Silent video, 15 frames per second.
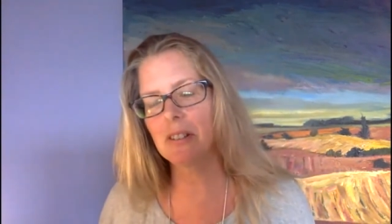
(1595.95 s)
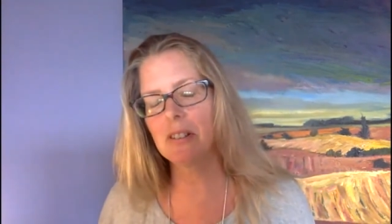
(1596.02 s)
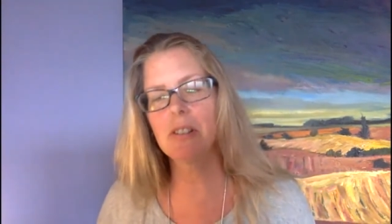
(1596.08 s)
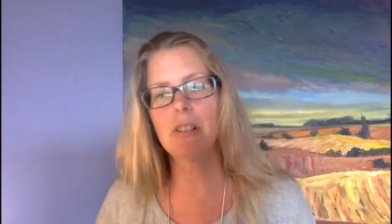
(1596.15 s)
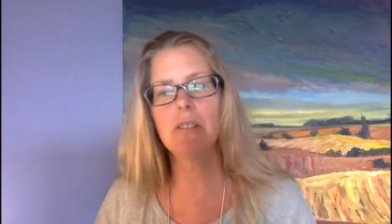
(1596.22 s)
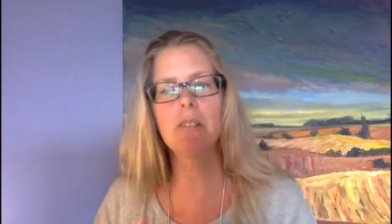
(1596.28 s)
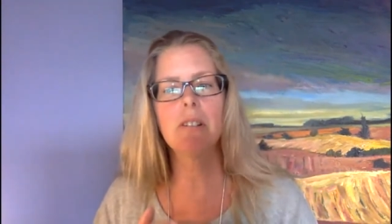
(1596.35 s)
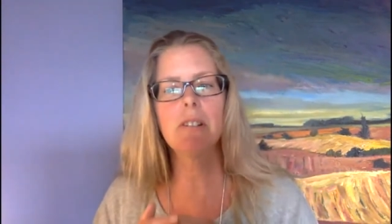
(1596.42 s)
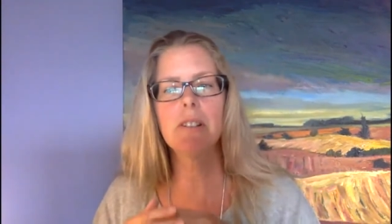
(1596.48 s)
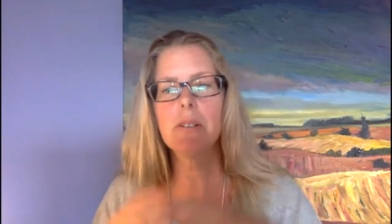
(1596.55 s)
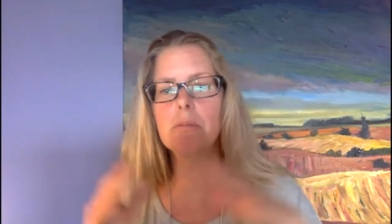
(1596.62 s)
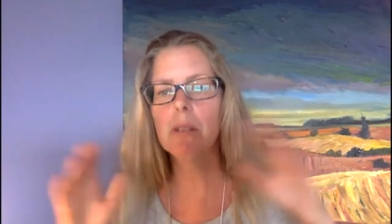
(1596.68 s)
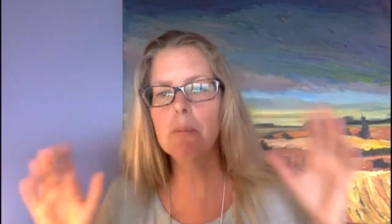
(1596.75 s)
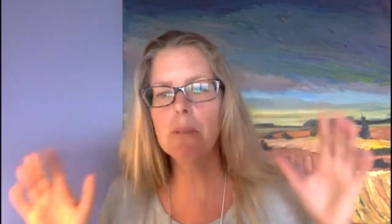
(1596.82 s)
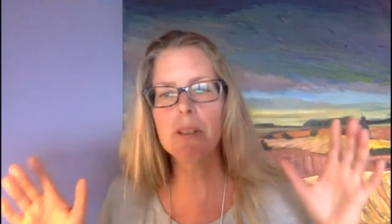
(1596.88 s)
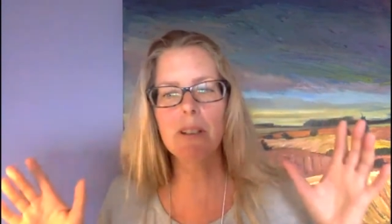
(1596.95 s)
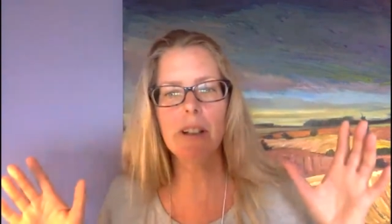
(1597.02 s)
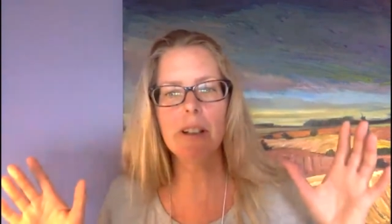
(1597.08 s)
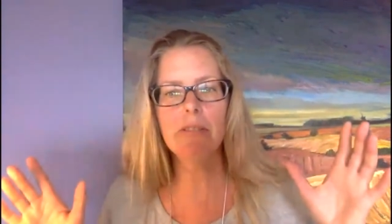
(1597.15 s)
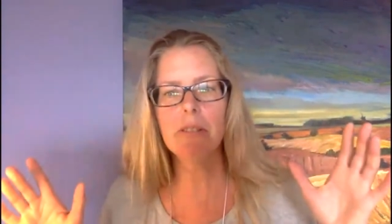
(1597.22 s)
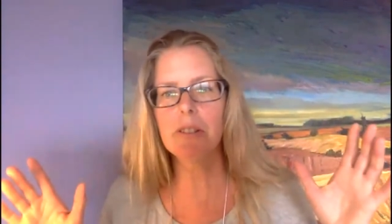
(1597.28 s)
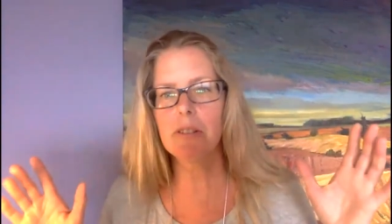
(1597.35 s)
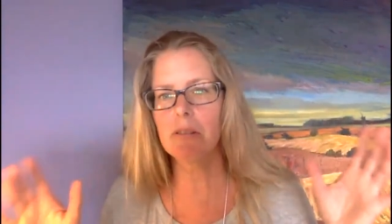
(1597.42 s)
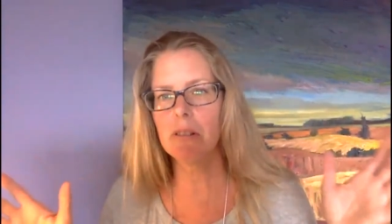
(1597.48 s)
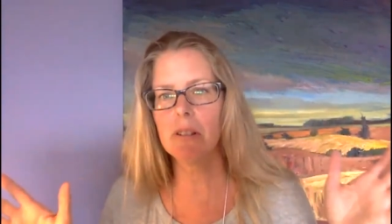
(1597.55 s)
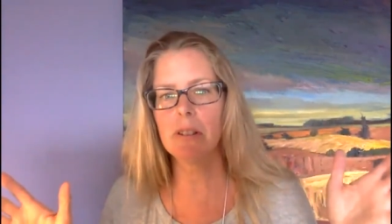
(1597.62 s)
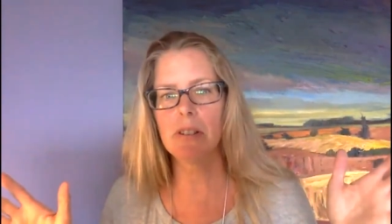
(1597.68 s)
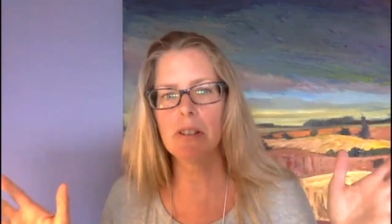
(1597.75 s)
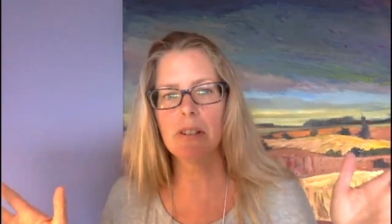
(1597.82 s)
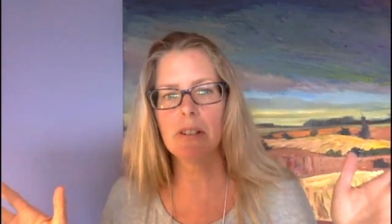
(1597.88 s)
So this woman's life was
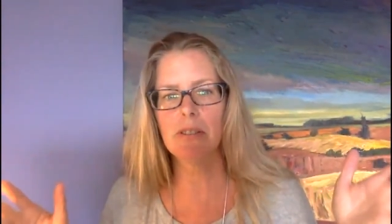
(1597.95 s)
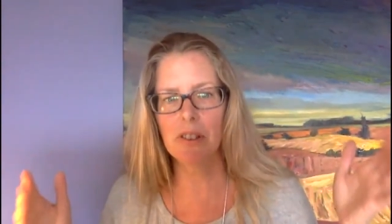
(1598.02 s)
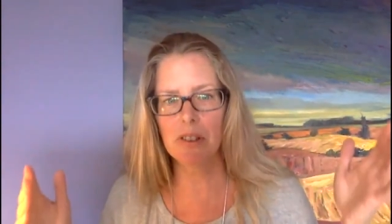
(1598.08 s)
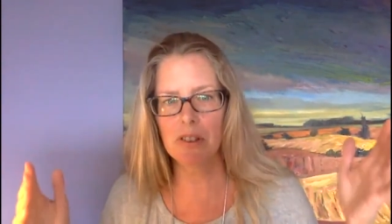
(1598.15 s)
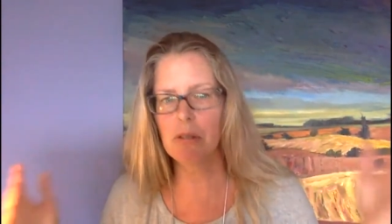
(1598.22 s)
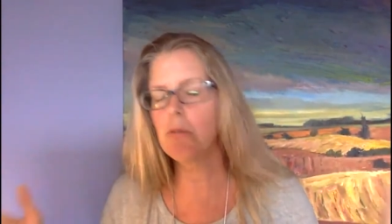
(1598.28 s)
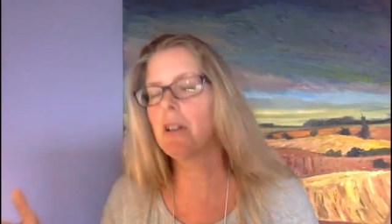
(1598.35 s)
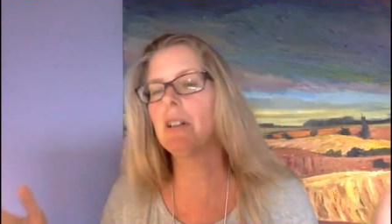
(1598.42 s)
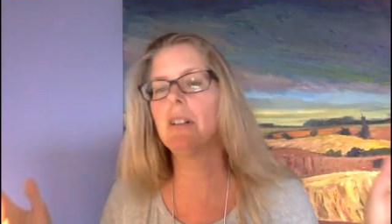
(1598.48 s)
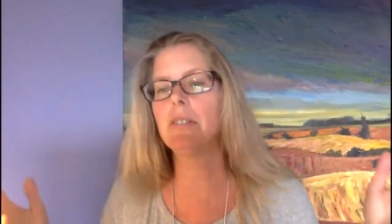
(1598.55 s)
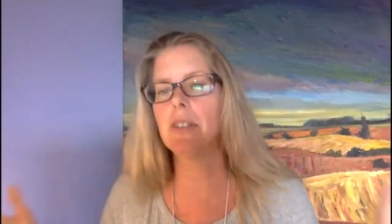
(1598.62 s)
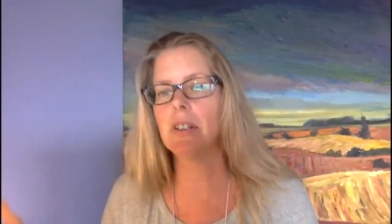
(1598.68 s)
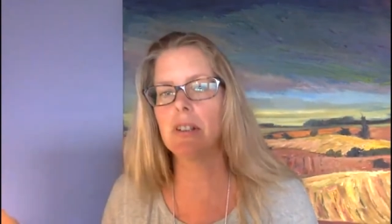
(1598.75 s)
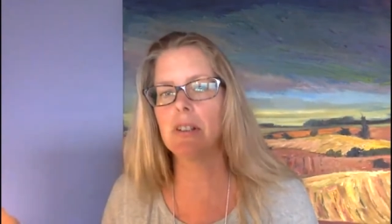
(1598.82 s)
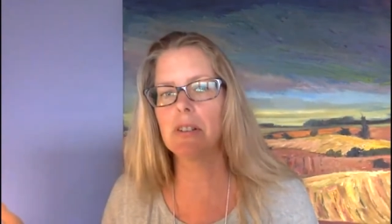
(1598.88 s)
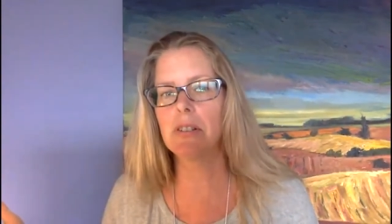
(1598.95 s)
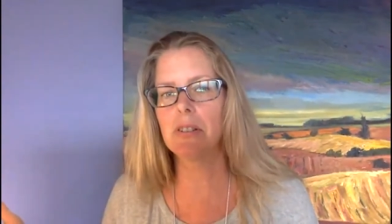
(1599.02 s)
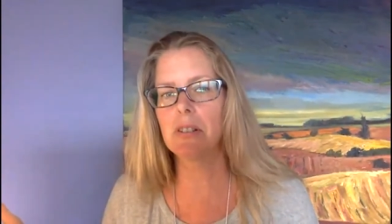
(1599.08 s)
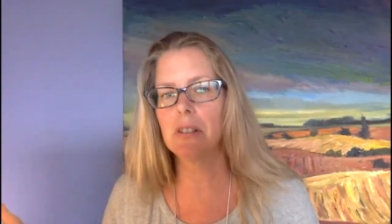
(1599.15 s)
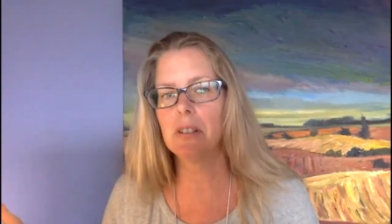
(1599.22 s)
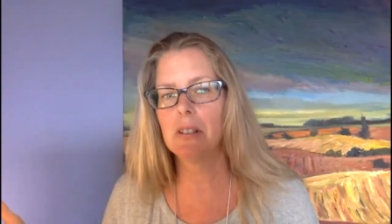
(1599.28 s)
ruined for 12 years